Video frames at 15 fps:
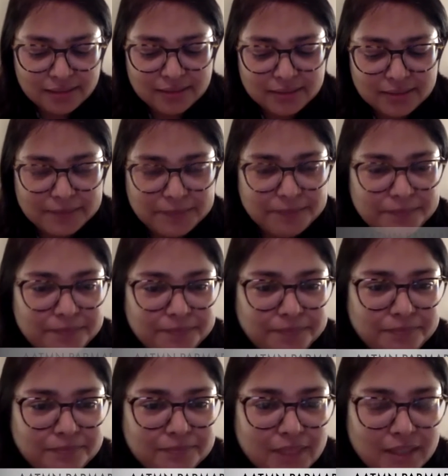
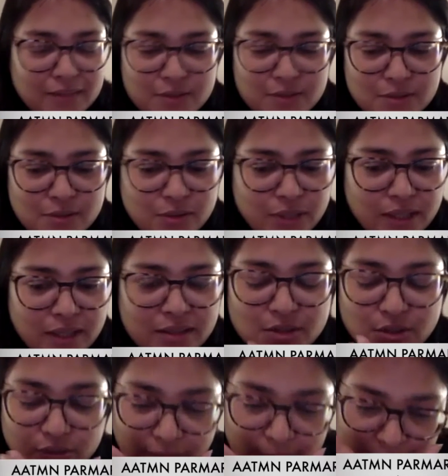I was looking at
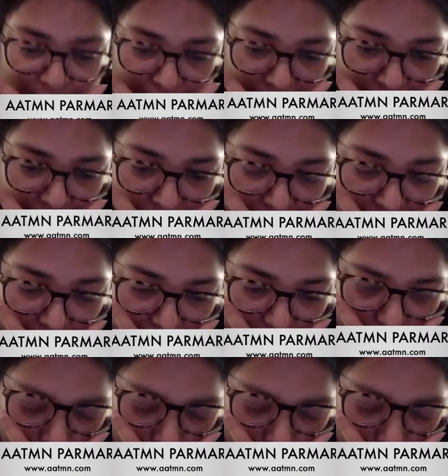your website and I came